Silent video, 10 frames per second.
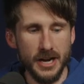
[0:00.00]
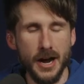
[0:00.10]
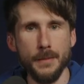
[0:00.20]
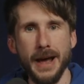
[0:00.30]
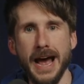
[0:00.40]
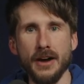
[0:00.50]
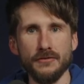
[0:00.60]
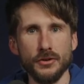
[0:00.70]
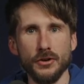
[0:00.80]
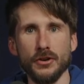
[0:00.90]
time
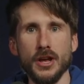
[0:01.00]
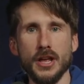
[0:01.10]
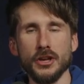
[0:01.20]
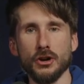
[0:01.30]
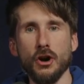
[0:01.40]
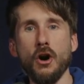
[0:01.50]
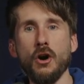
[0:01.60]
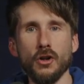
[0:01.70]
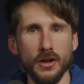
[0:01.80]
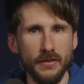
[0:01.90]
after the
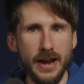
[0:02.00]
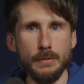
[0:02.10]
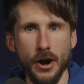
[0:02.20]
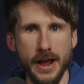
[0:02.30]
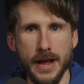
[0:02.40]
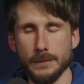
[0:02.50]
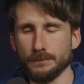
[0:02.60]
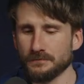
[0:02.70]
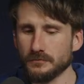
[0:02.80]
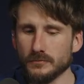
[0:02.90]
call of
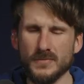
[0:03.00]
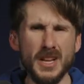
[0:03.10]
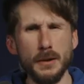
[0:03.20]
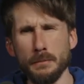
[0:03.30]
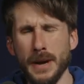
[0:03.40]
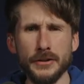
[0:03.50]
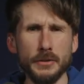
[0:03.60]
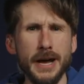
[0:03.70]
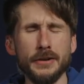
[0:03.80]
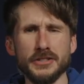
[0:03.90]
Abraham,
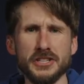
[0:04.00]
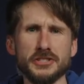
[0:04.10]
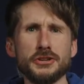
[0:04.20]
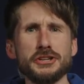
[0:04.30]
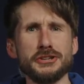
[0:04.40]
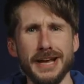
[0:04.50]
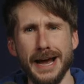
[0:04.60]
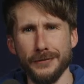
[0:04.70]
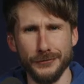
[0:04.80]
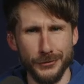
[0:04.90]
about about 600 years
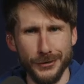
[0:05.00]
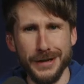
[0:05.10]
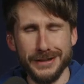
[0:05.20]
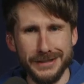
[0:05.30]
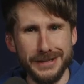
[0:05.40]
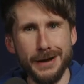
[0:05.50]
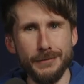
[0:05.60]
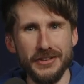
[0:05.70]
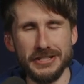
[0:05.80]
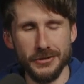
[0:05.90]
after the
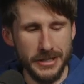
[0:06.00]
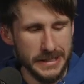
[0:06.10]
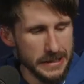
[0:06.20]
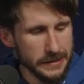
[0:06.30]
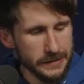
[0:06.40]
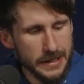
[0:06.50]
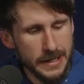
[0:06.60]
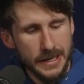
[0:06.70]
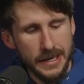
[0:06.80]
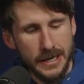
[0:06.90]
time of his only son.
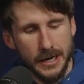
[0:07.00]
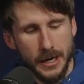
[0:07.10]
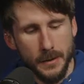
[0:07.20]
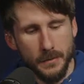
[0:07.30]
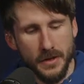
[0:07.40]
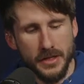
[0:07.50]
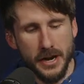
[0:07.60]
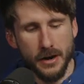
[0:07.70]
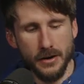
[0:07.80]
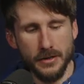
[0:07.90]
Um,
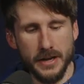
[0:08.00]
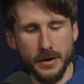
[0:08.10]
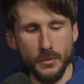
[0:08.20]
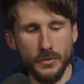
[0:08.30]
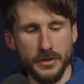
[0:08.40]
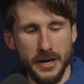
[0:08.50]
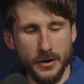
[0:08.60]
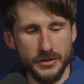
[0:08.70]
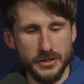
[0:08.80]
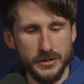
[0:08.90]
there, there,
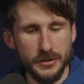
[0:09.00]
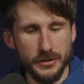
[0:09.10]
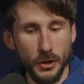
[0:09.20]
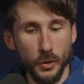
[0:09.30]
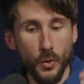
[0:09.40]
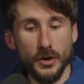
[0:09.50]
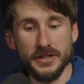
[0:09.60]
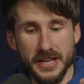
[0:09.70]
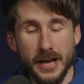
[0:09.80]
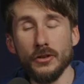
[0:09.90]
there's the
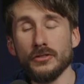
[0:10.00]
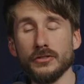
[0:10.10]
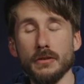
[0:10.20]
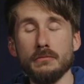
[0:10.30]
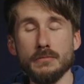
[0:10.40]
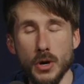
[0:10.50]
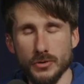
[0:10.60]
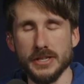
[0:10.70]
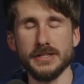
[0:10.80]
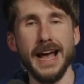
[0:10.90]
Lord tells
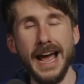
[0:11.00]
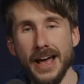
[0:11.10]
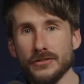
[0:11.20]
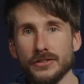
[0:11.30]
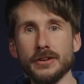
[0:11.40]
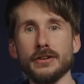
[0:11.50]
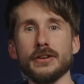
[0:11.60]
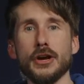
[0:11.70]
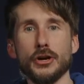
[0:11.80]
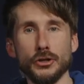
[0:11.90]
Moses as they're
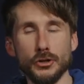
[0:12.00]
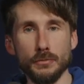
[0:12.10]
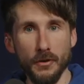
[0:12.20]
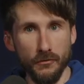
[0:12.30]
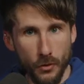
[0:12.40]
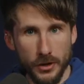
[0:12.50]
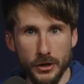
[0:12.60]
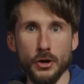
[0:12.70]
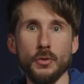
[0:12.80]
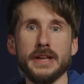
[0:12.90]
before
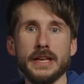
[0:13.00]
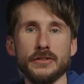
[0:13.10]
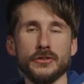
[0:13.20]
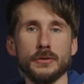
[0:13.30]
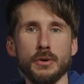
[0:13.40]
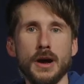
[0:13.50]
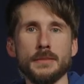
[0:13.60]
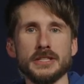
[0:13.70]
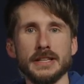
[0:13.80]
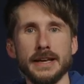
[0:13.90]
they're going into the
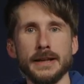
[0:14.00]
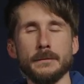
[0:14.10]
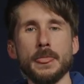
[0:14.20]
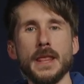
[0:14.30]
promised land